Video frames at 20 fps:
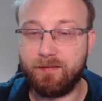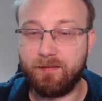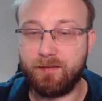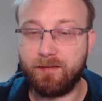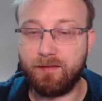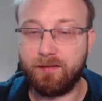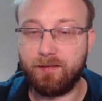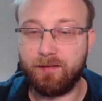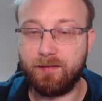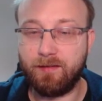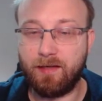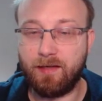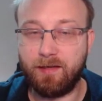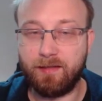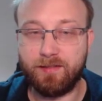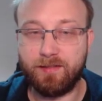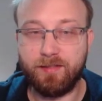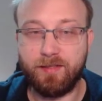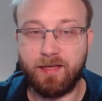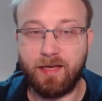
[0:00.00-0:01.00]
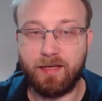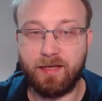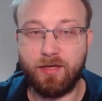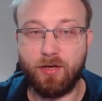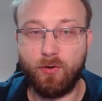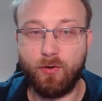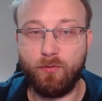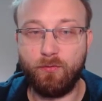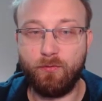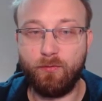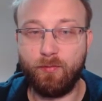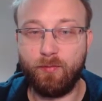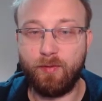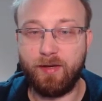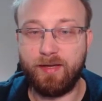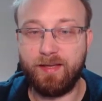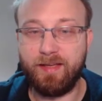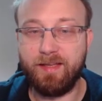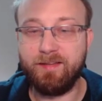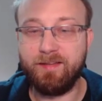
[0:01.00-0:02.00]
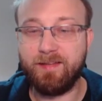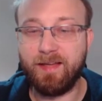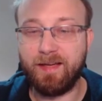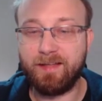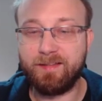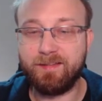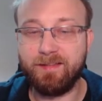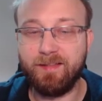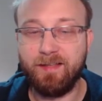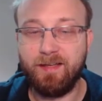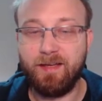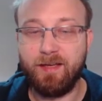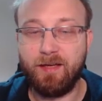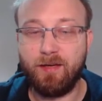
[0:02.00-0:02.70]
actually I go by index